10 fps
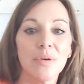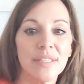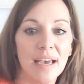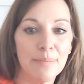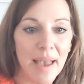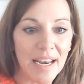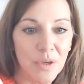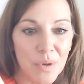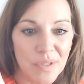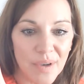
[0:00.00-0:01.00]
is on
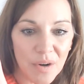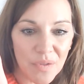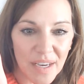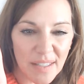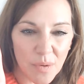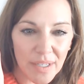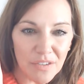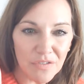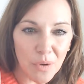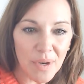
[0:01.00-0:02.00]
manual, so I don't think it's going
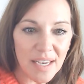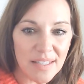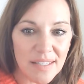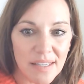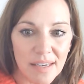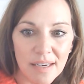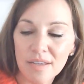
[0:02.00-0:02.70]
to focus.